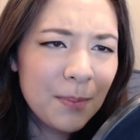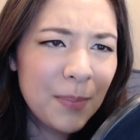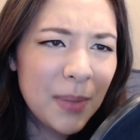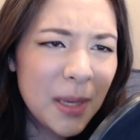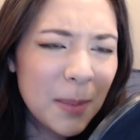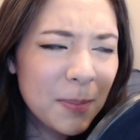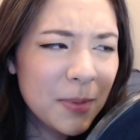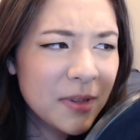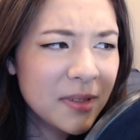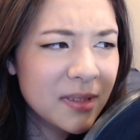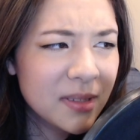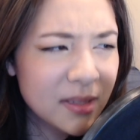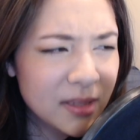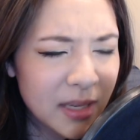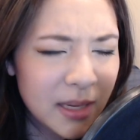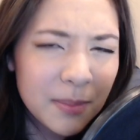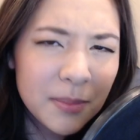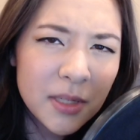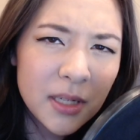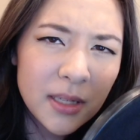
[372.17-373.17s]
People
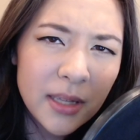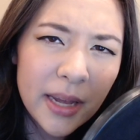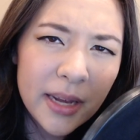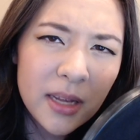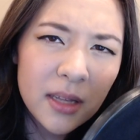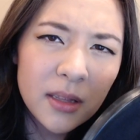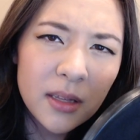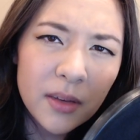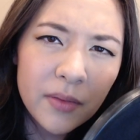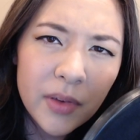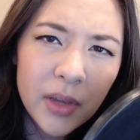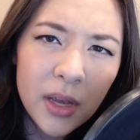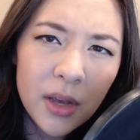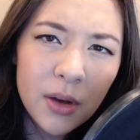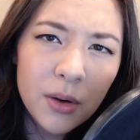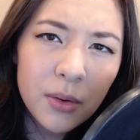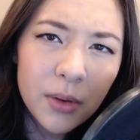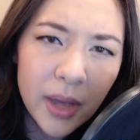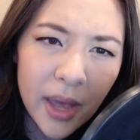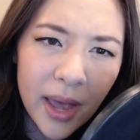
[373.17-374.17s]
seem to like
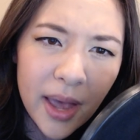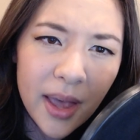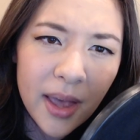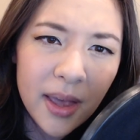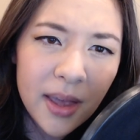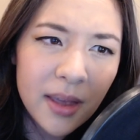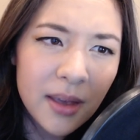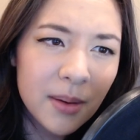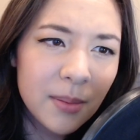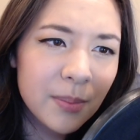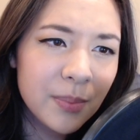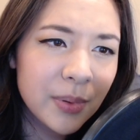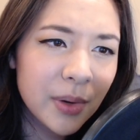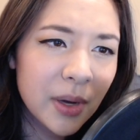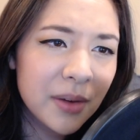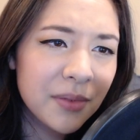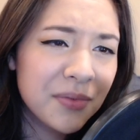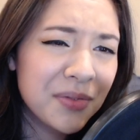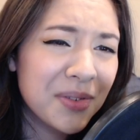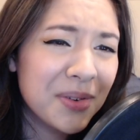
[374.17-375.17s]
Olivia okay,
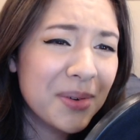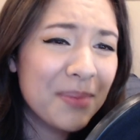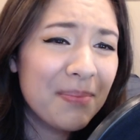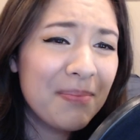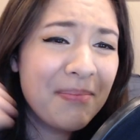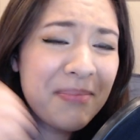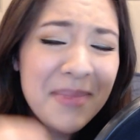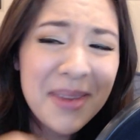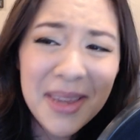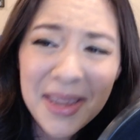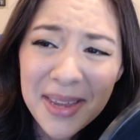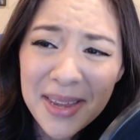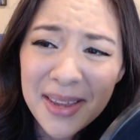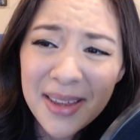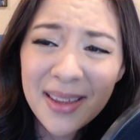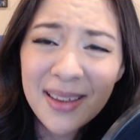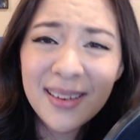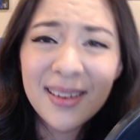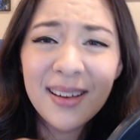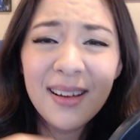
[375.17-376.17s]
but for
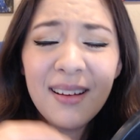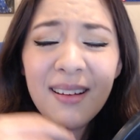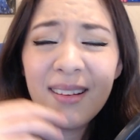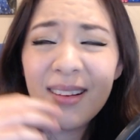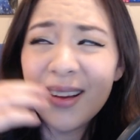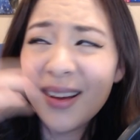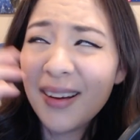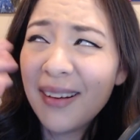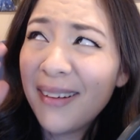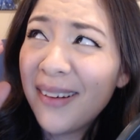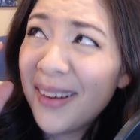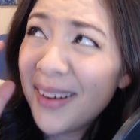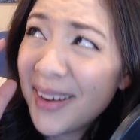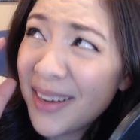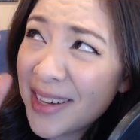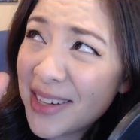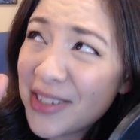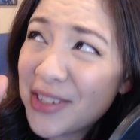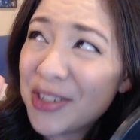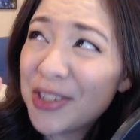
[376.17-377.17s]
me,
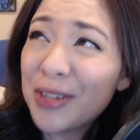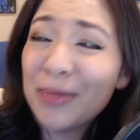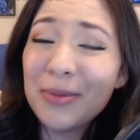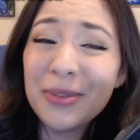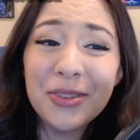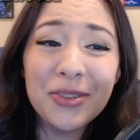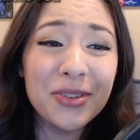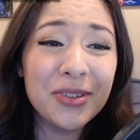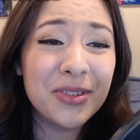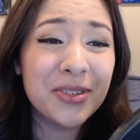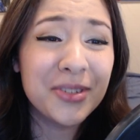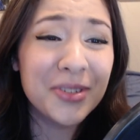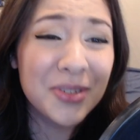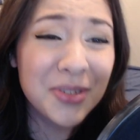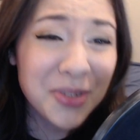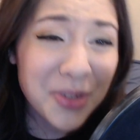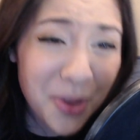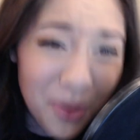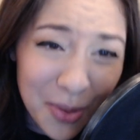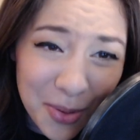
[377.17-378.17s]
oh, she was just
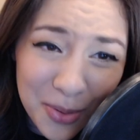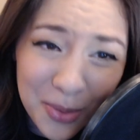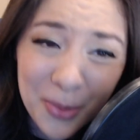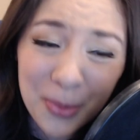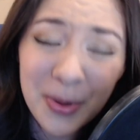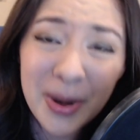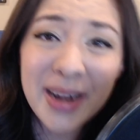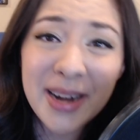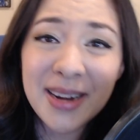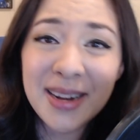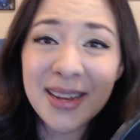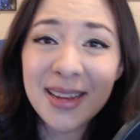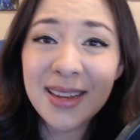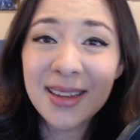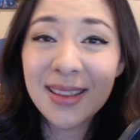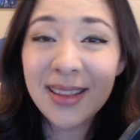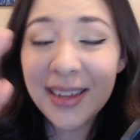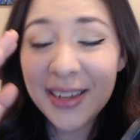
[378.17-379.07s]
so grating.